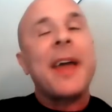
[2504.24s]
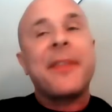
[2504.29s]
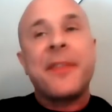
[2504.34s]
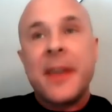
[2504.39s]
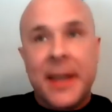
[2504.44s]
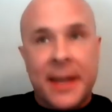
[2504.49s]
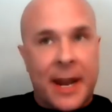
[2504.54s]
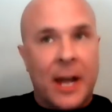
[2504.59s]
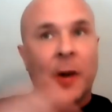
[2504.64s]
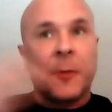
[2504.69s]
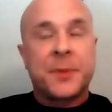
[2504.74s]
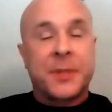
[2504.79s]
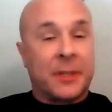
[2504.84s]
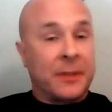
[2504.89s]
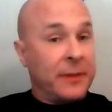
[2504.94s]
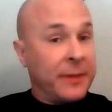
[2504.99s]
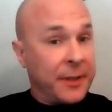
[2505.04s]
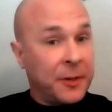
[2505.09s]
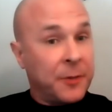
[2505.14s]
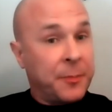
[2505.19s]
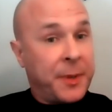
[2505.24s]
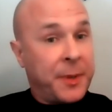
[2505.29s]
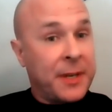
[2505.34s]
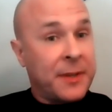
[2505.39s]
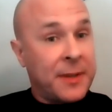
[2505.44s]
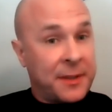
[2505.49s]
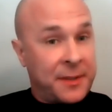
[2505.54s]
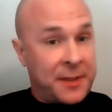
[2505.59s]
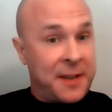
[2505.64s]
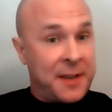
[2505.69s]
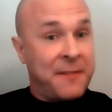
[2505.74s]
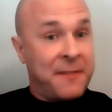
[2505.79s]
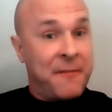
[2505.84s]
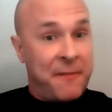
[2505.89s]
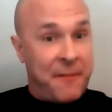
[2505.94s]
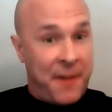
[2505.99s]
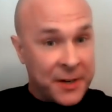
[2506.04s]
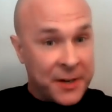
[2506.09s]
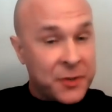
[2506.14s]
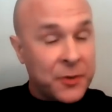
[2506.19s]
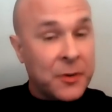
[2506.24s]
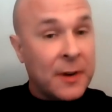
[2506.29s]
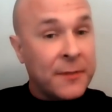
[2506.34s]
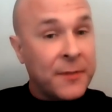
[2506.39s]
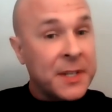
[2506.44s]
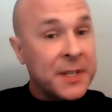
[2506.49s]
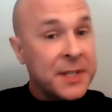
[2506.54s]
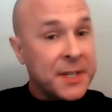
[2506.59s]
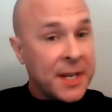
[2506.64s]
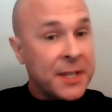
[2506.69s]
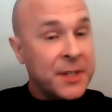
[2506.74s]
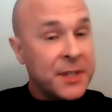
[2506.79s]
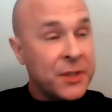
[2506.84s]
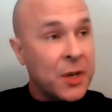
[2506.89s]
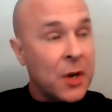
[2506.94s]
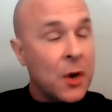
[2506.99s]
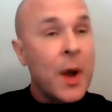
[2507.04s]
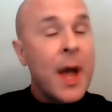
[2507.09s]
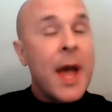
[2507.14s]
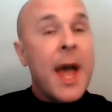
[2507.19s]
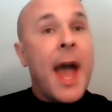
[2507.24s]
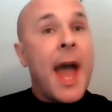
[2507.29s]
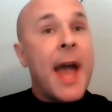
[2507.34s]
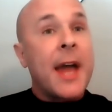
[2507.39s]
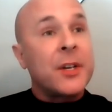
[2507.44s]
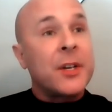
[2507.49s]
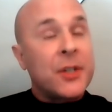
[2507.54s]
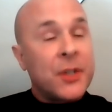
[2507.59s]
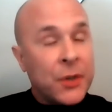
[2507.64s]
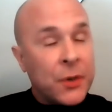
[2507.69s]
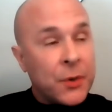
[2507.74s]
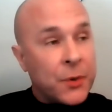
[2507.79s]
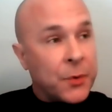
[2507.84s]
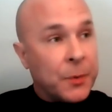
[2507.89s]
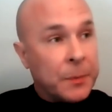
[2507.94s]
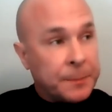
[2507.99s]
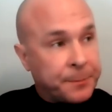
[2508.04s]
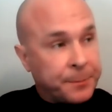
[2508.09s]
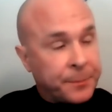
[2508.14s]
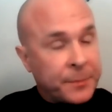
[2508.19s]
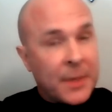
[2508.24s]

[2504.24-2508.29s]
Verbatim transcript: I think it helps a little bit that the inventor of it said so, and two,